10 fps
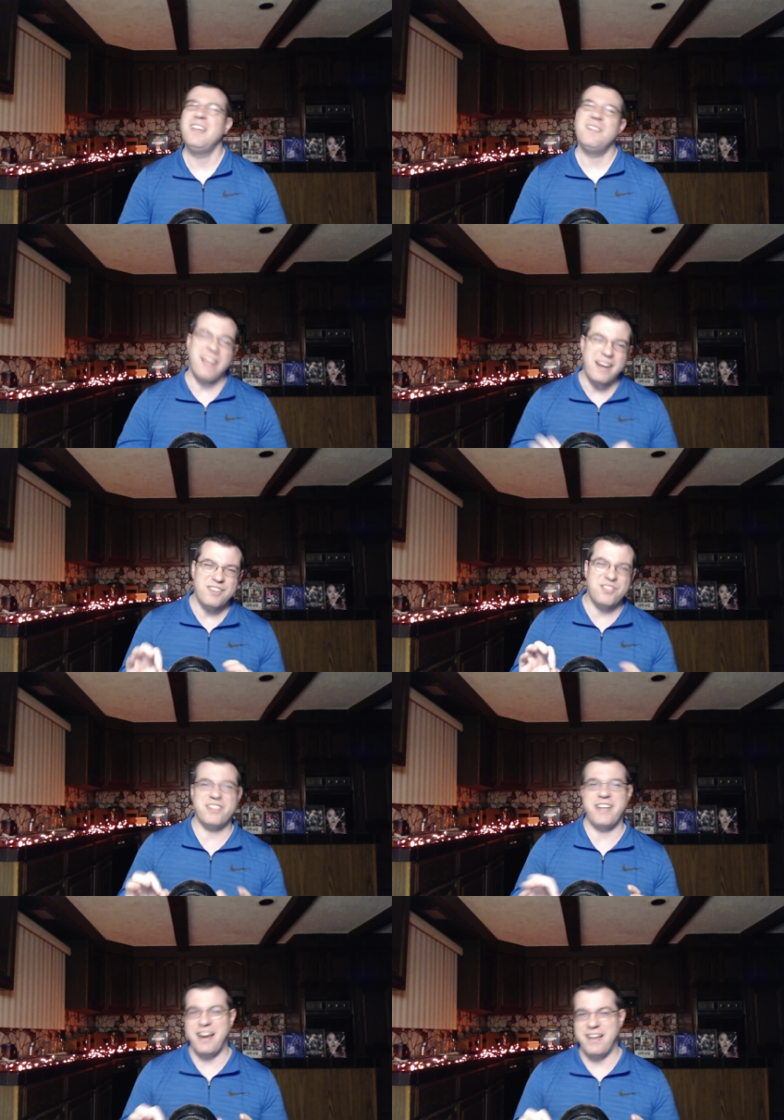The ending's
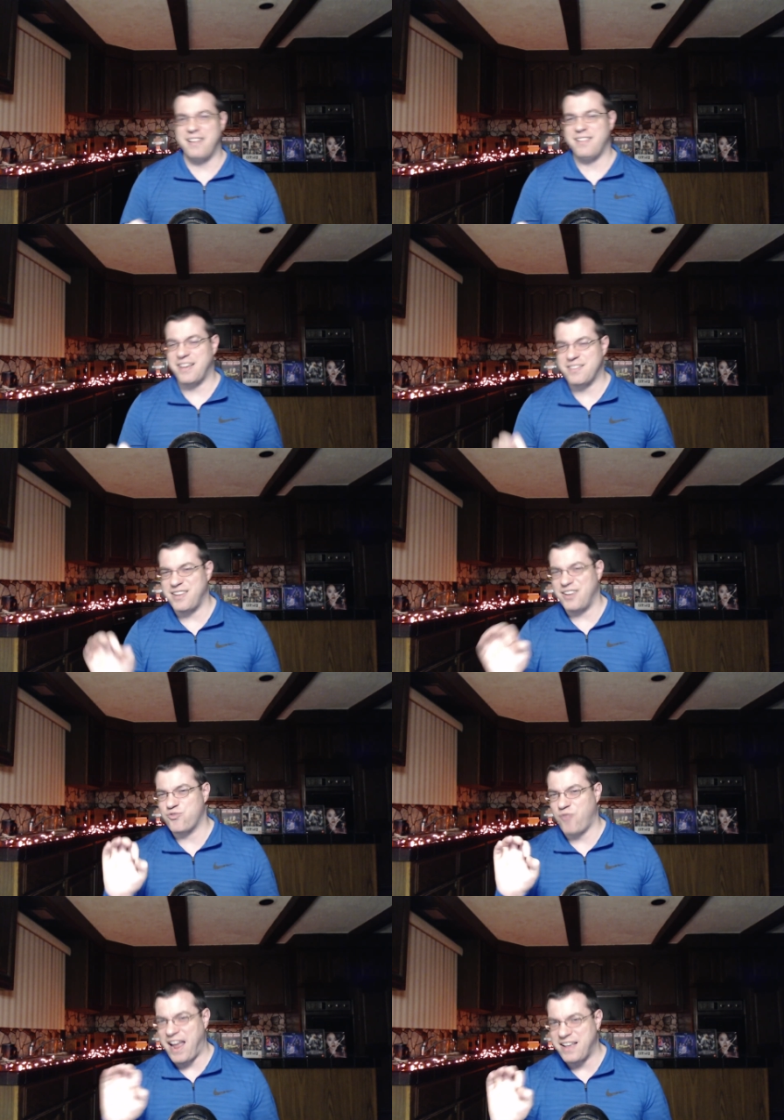just kind of, like I said,
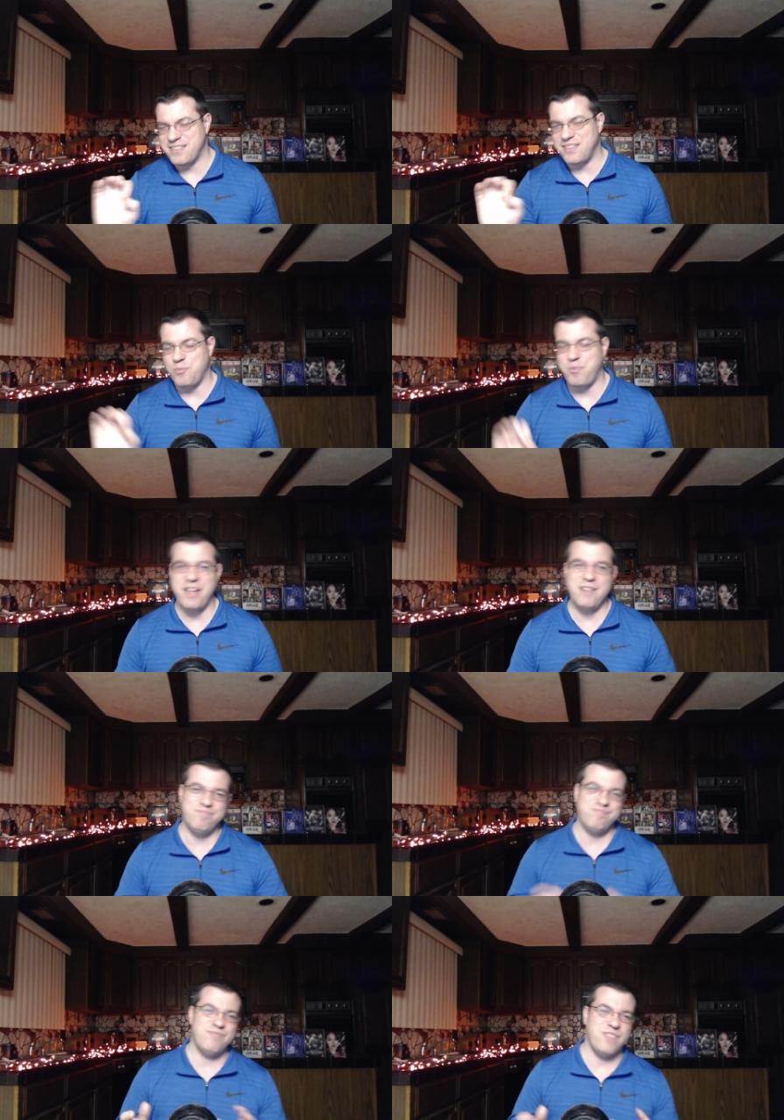drags a little bit.
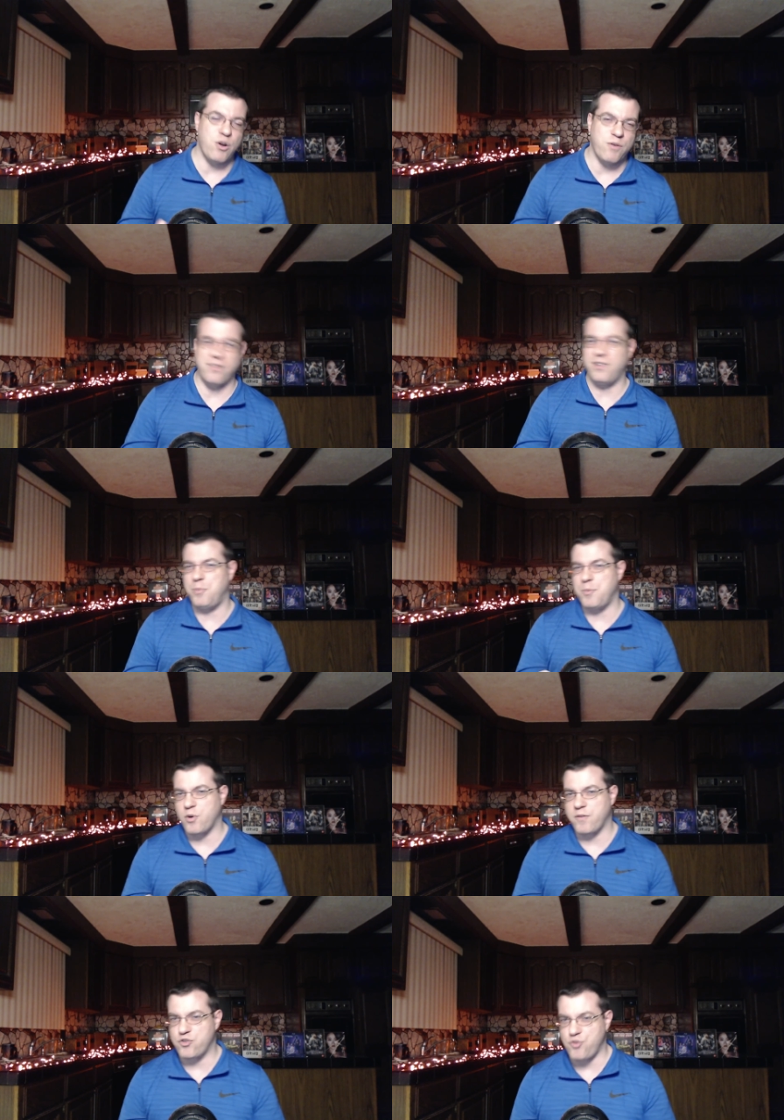They go for a little bit
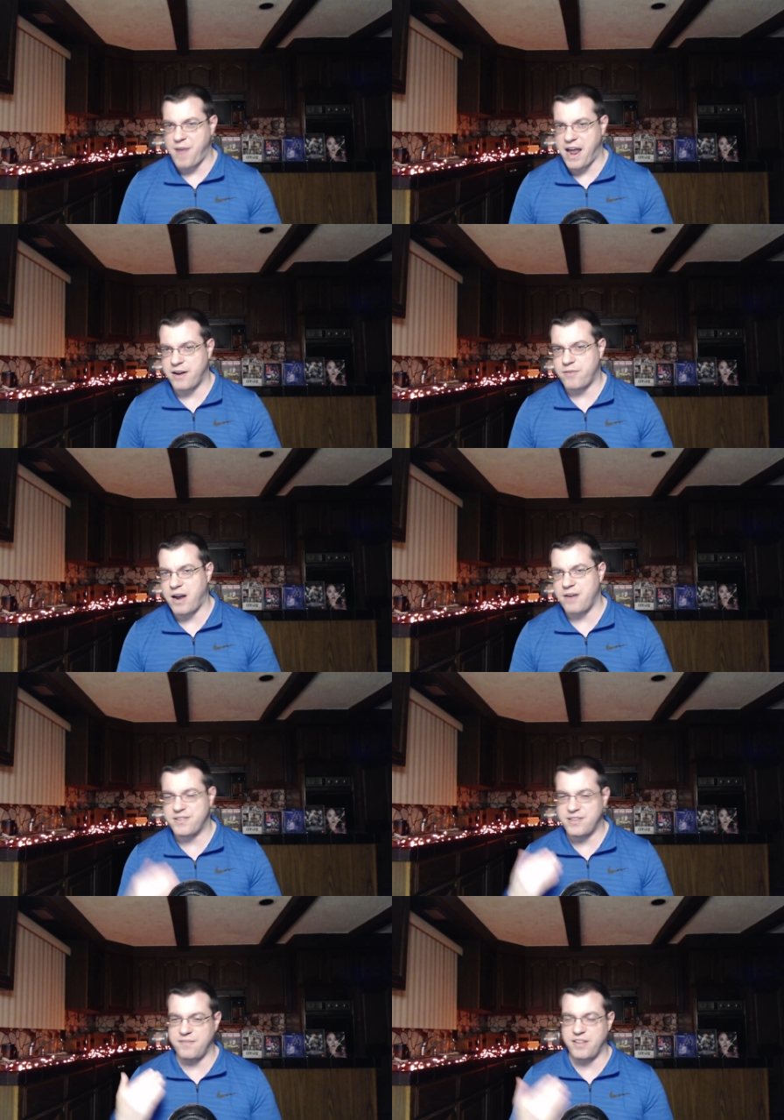more of a dramatic route
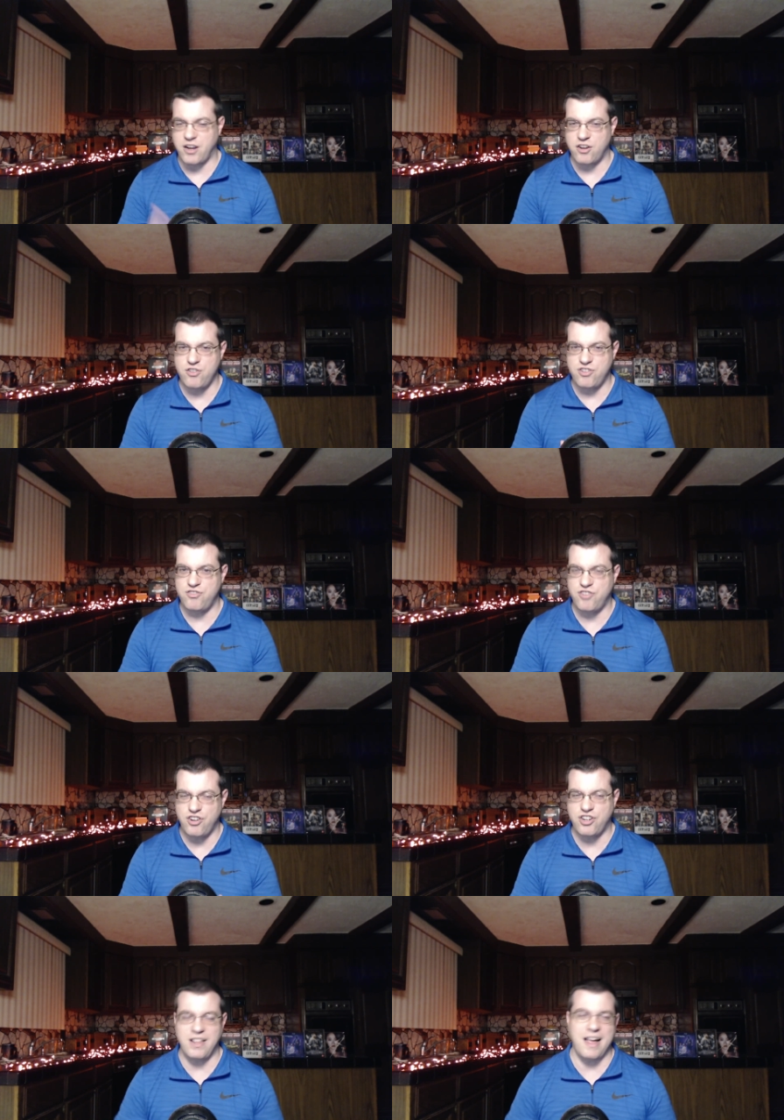instead of like a good,
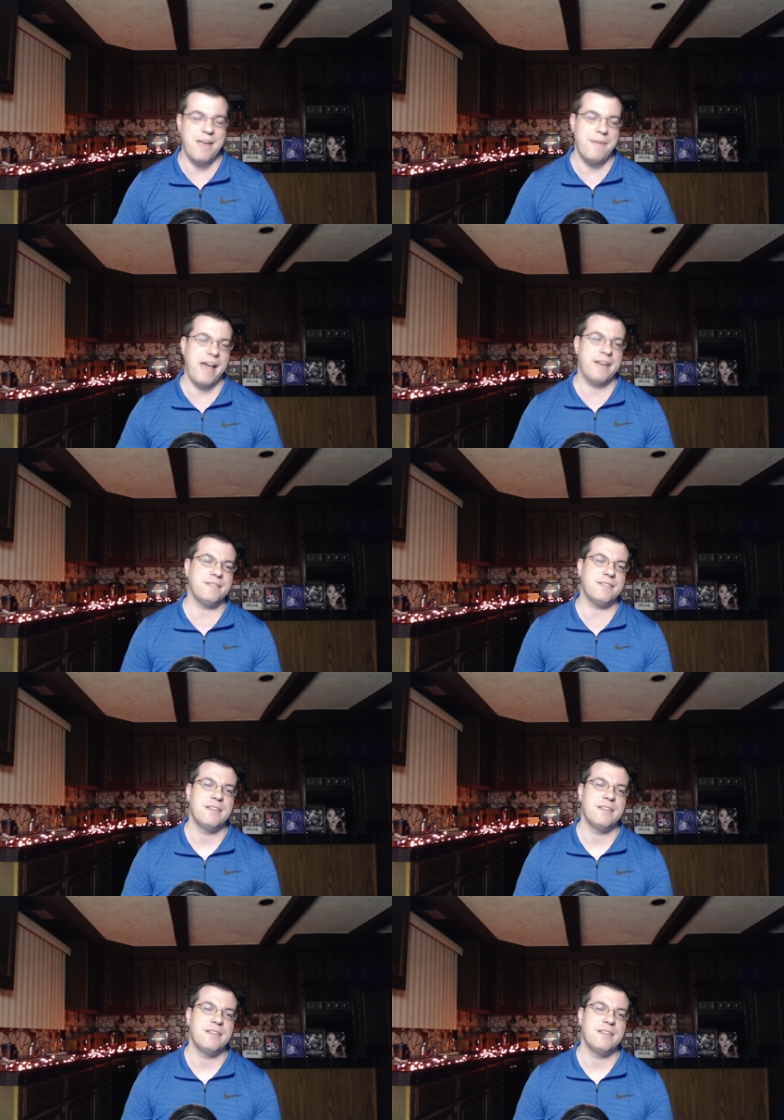good climax.